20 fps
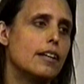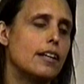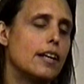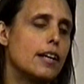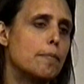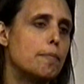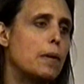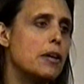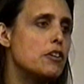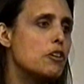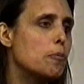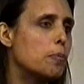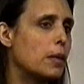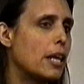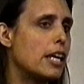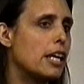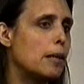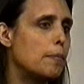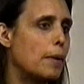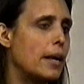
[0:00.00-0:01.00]
you know, my
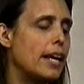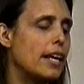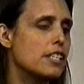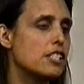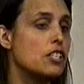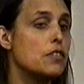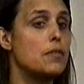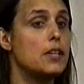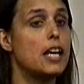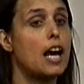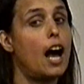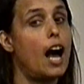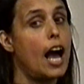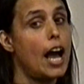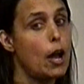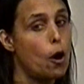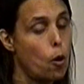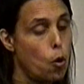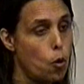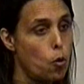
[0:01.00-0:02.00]
new plan on my
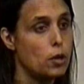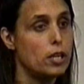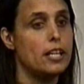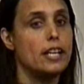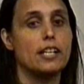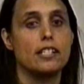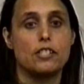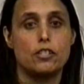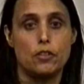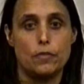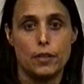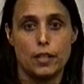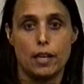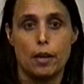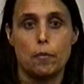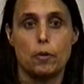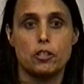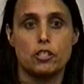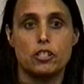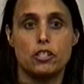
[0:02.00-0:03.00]
SUV, I own an
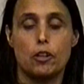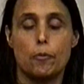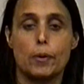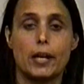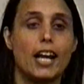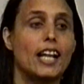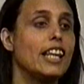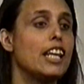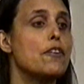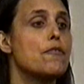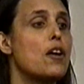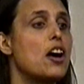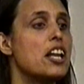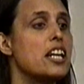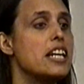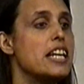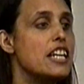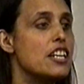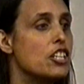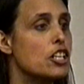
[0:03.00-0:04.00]
SUV, I want you to know, but I
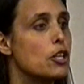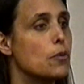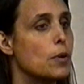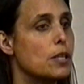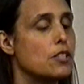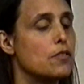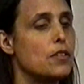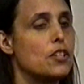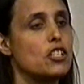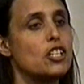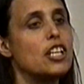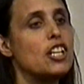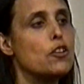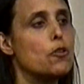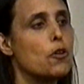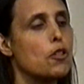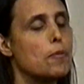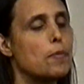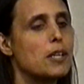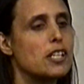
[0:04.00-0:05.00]
live on an Indian
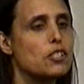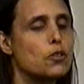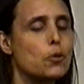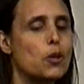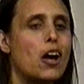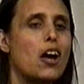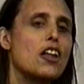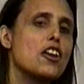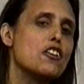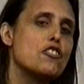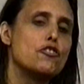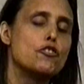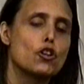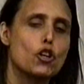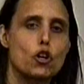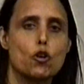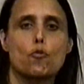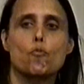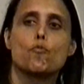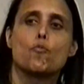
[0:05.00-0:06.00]
reservation in northern Minnesota on
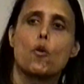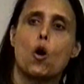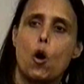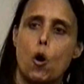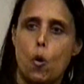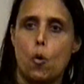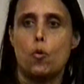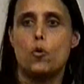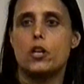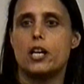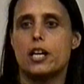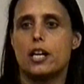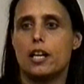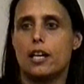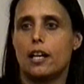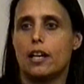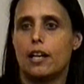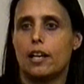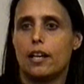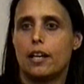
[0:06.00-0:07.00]
a dirt
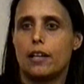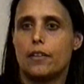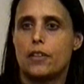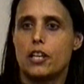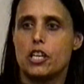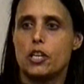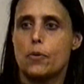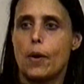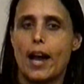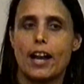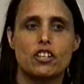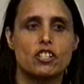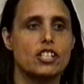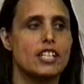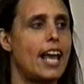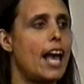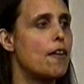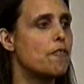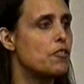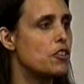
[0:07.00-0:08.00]
road that you
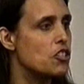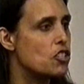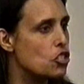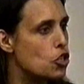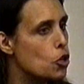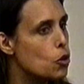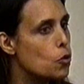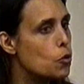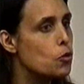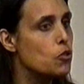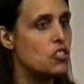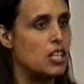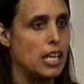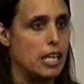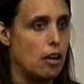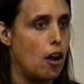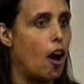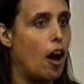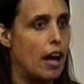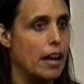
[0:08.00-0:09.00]
actually have to
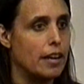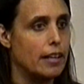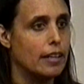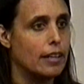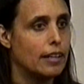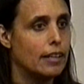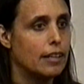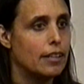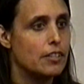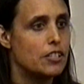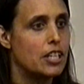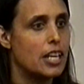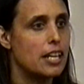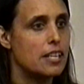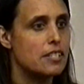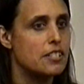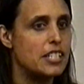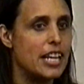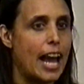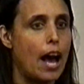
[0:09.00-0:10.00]
use it on
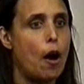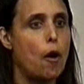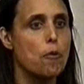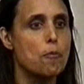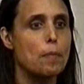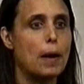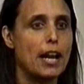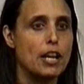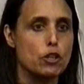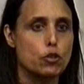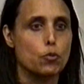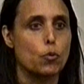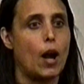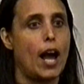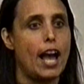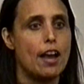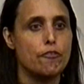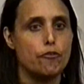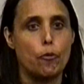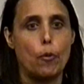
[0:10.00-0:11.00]
to get down my
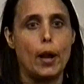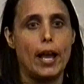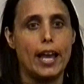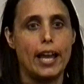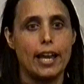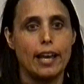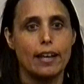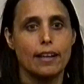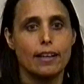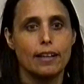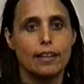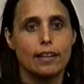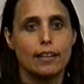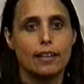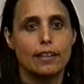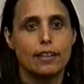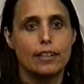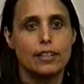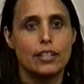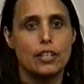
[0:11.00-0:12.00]
driveway,
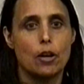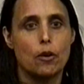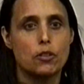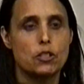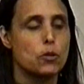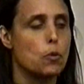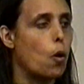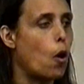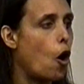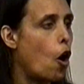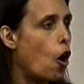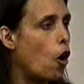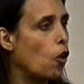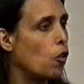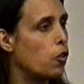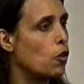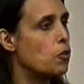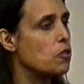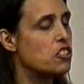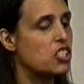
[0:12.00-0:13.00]
you know, to
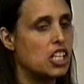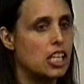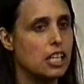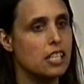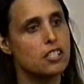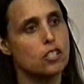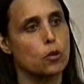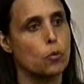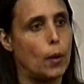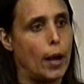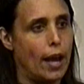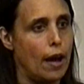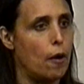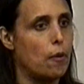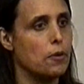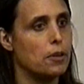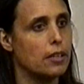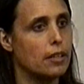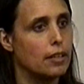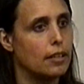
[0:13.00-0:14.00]
haul those kids
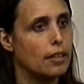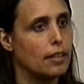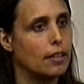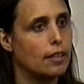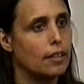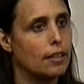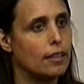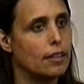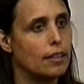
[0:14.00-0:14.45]
around.